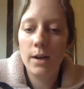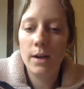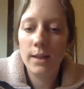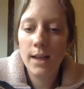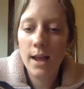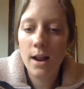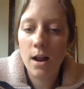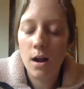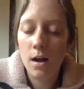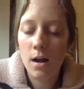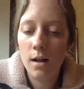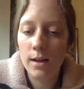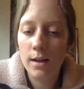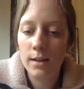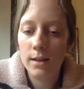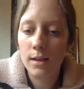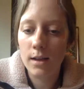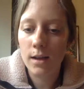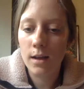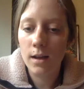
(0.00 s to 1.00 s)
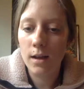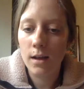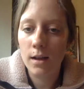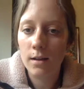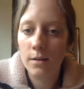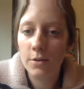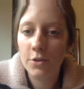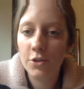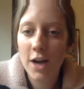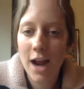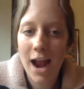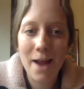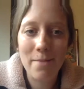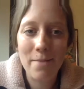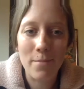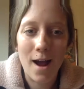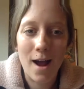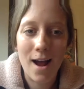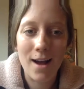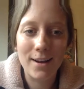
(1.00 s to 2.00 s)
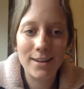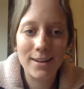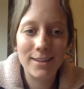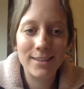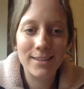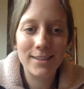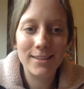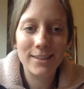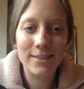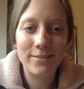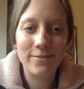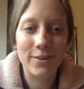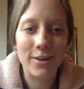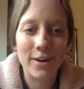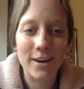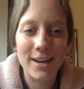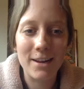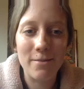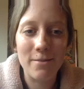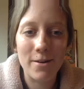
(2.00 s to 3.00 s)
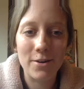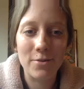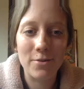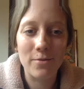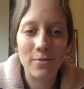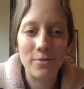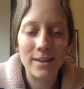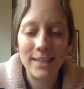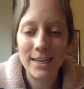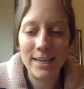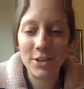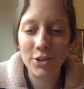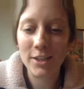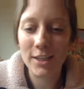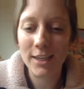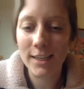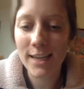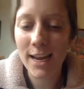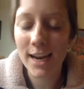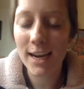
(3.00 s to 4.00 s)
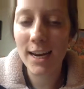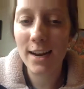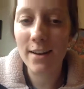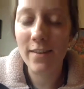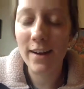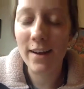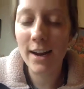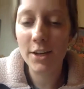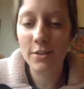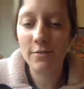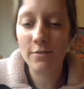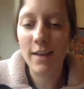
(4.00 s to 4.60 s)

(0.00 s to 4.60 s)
that all in the chat box for anyone who is interested in taking advantage of that.